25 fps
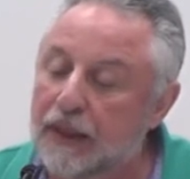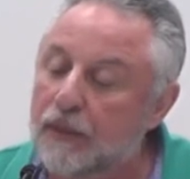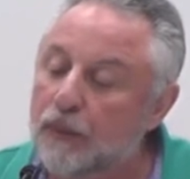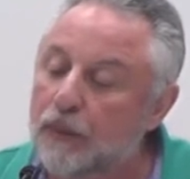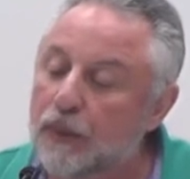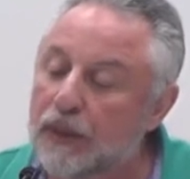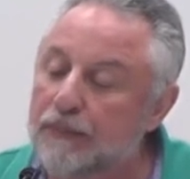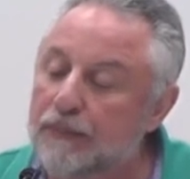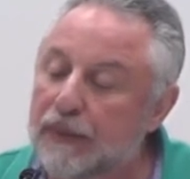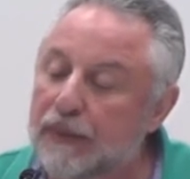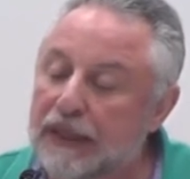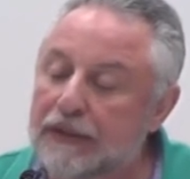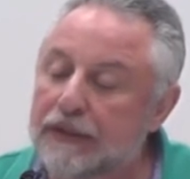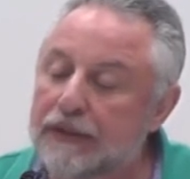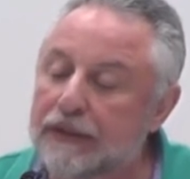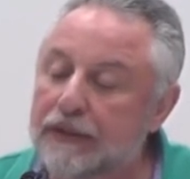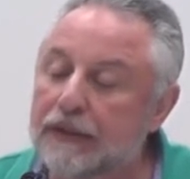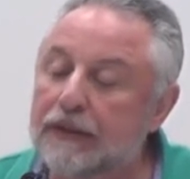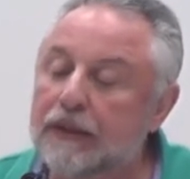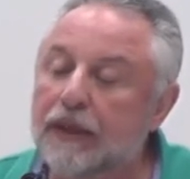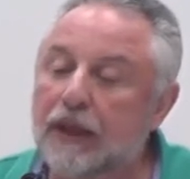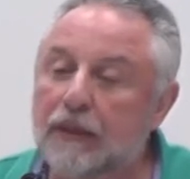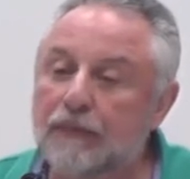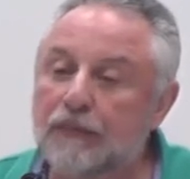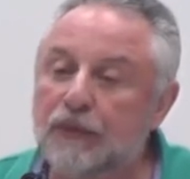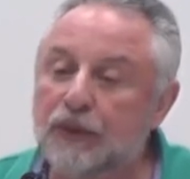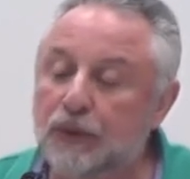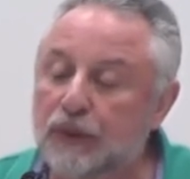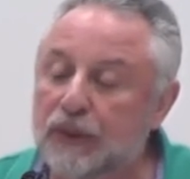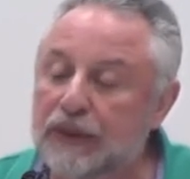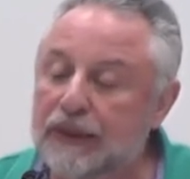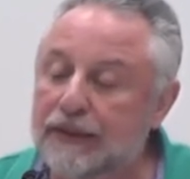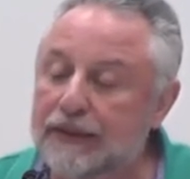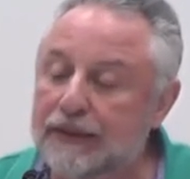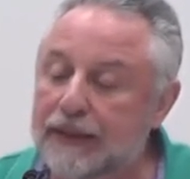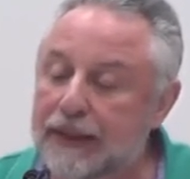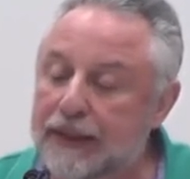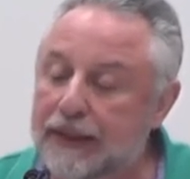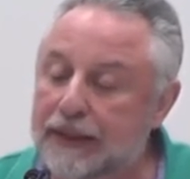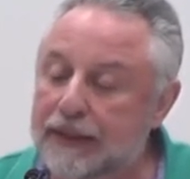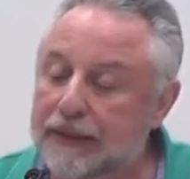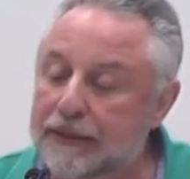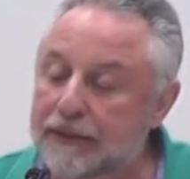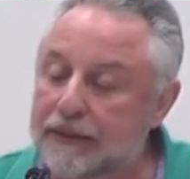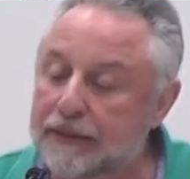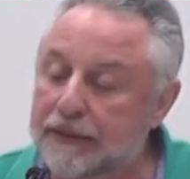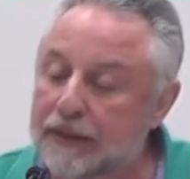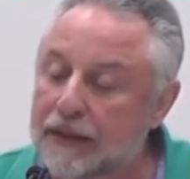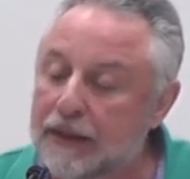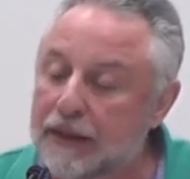We must come to its aid.
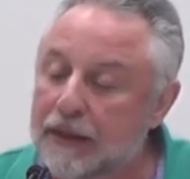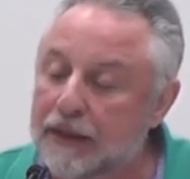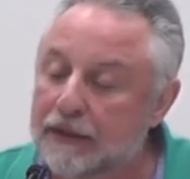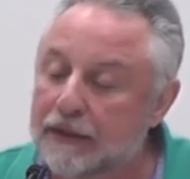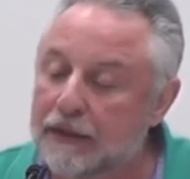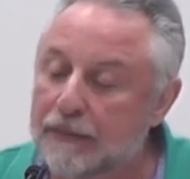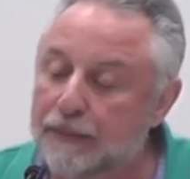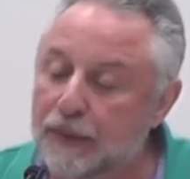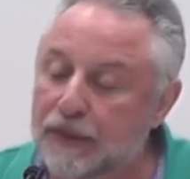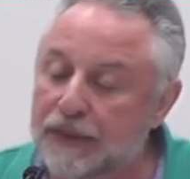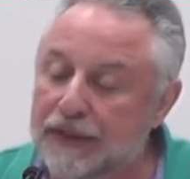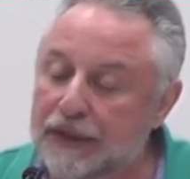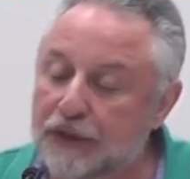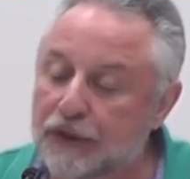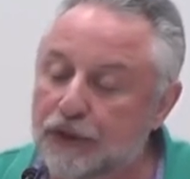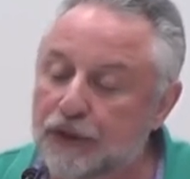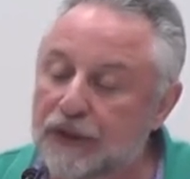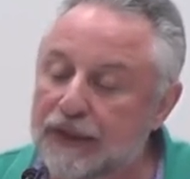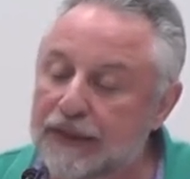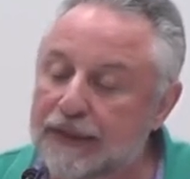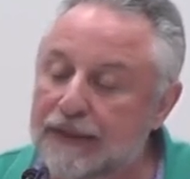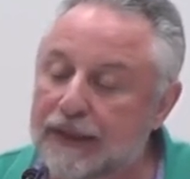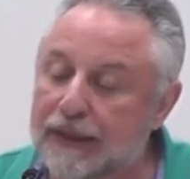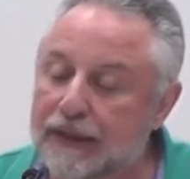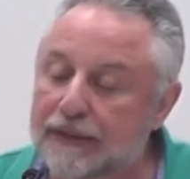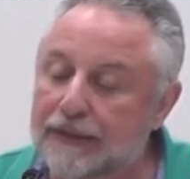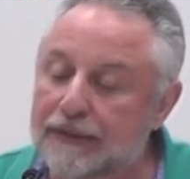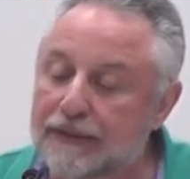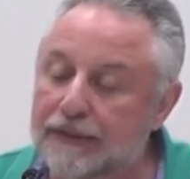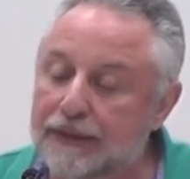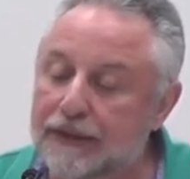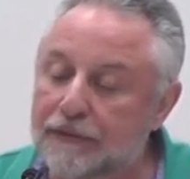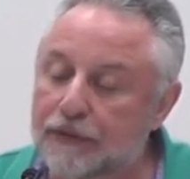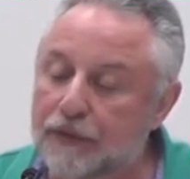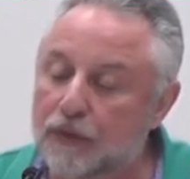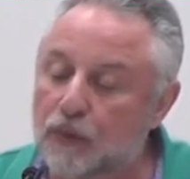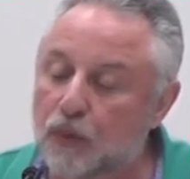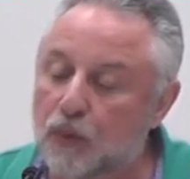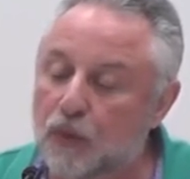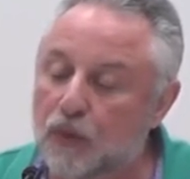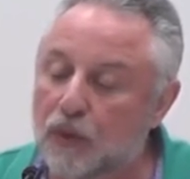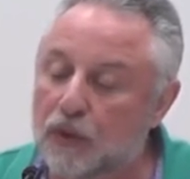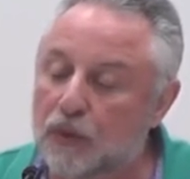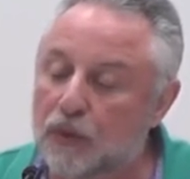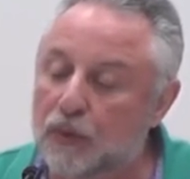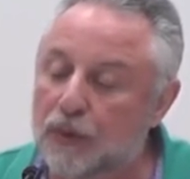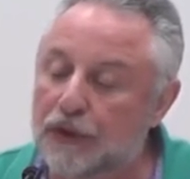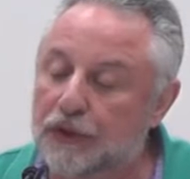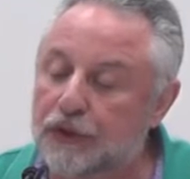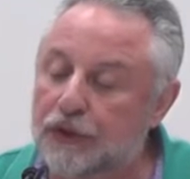The position is like a civil
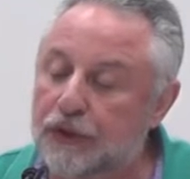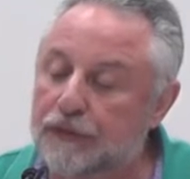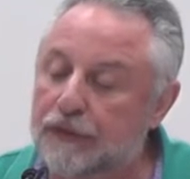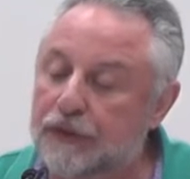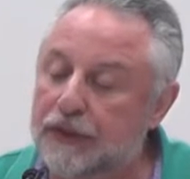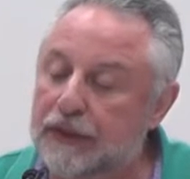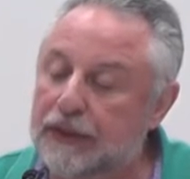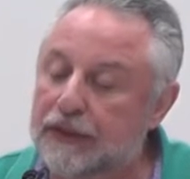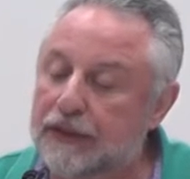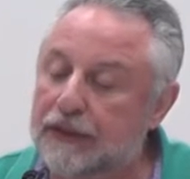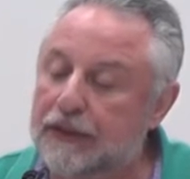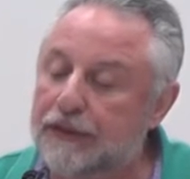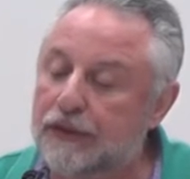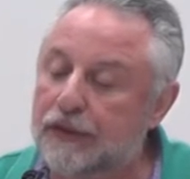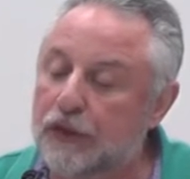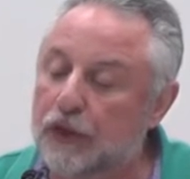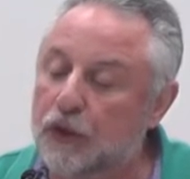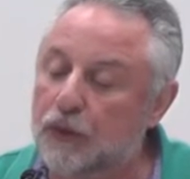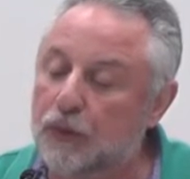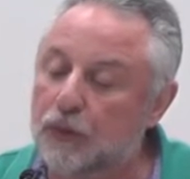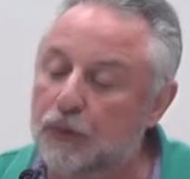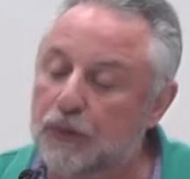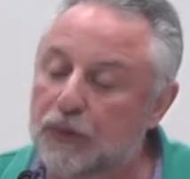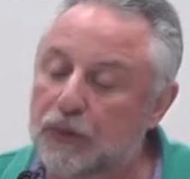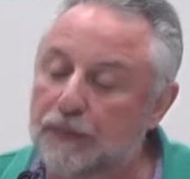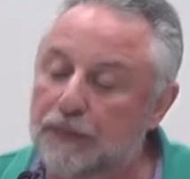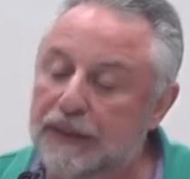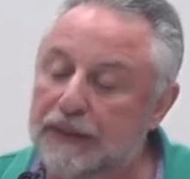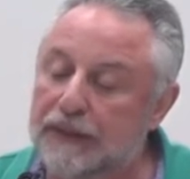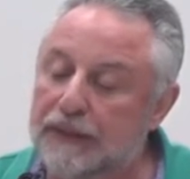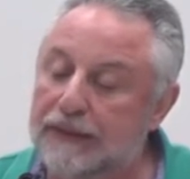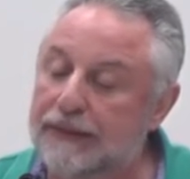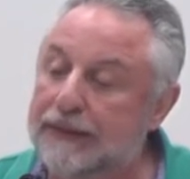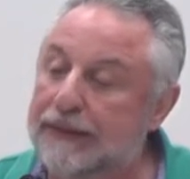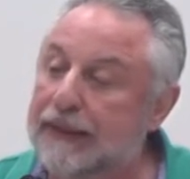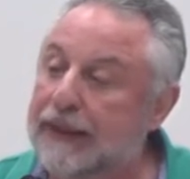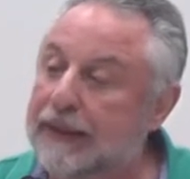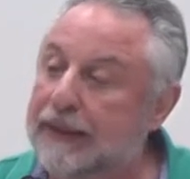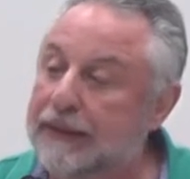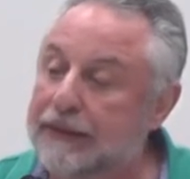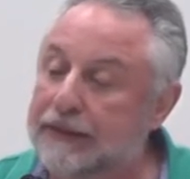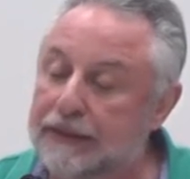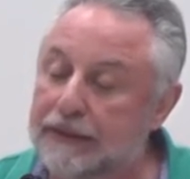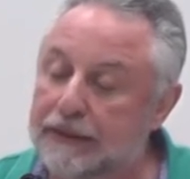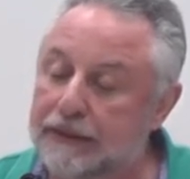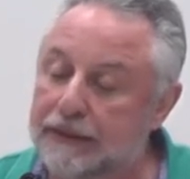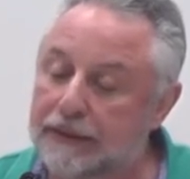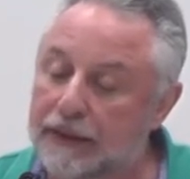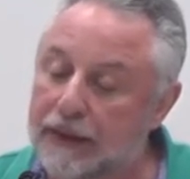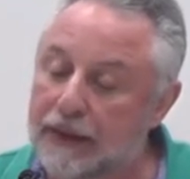war, which, if it is hoped, will be
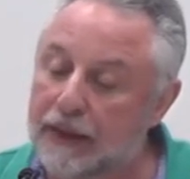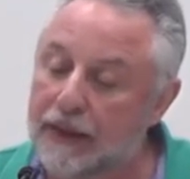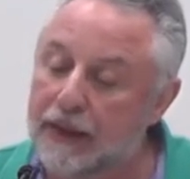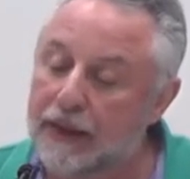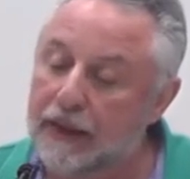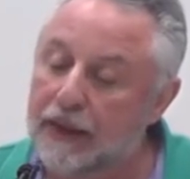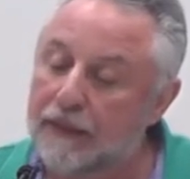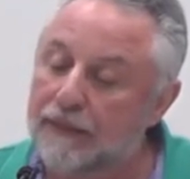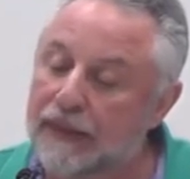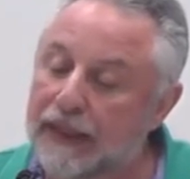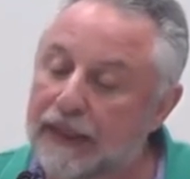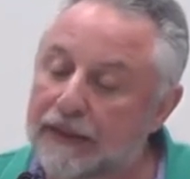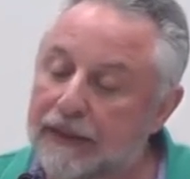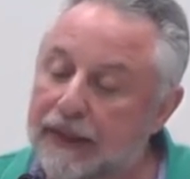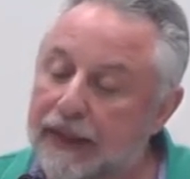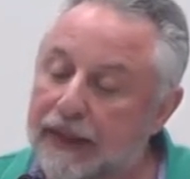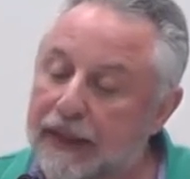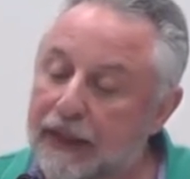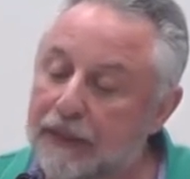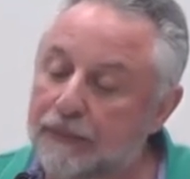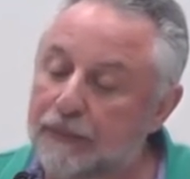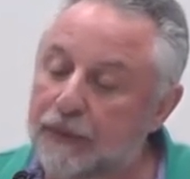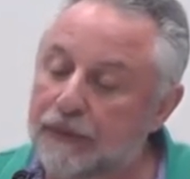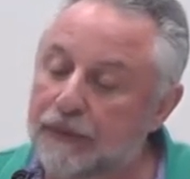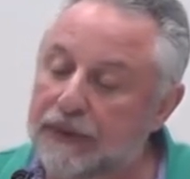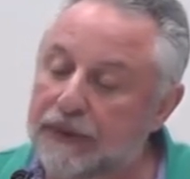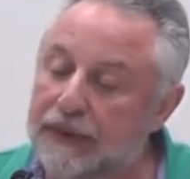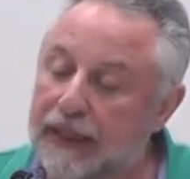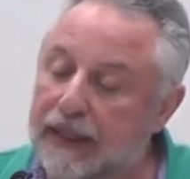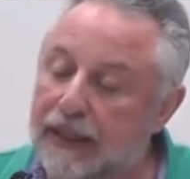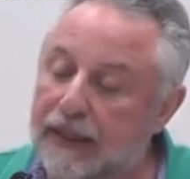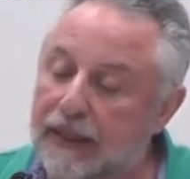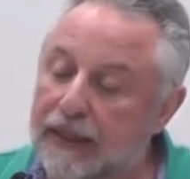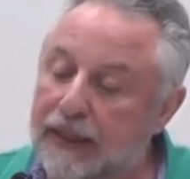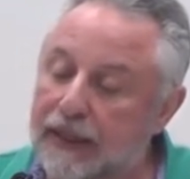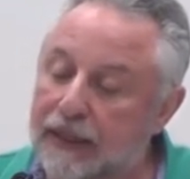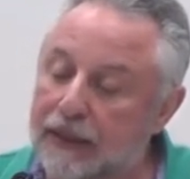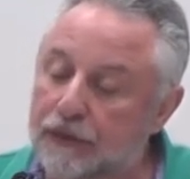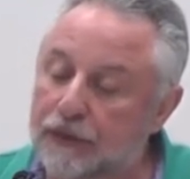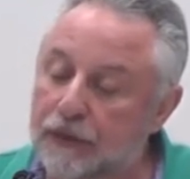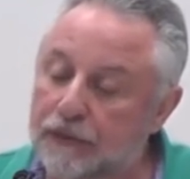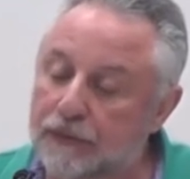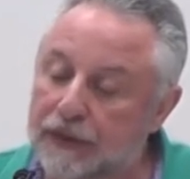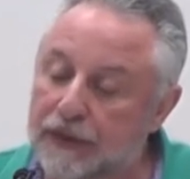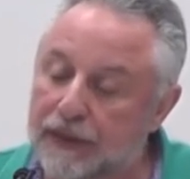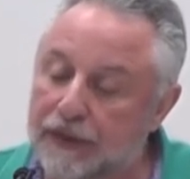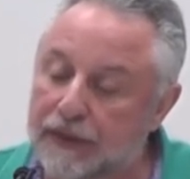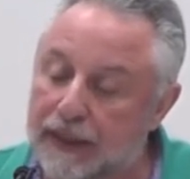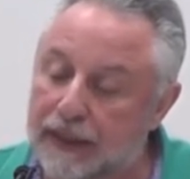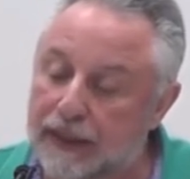decided by the help of an ally from
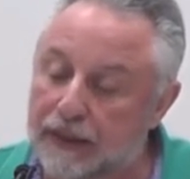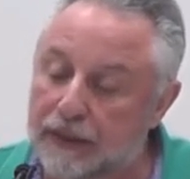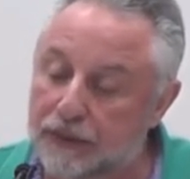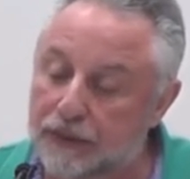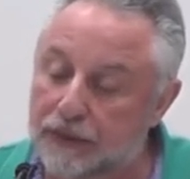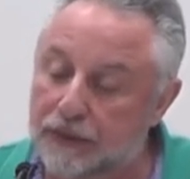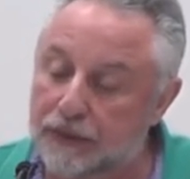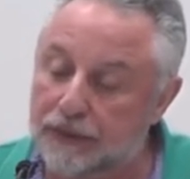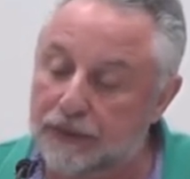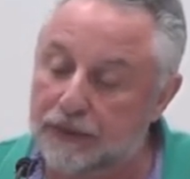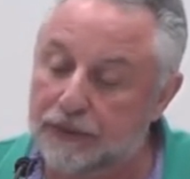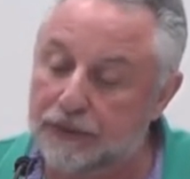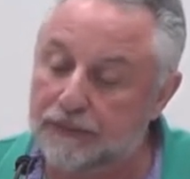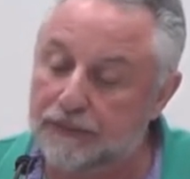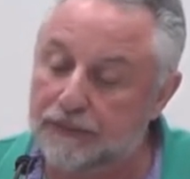without.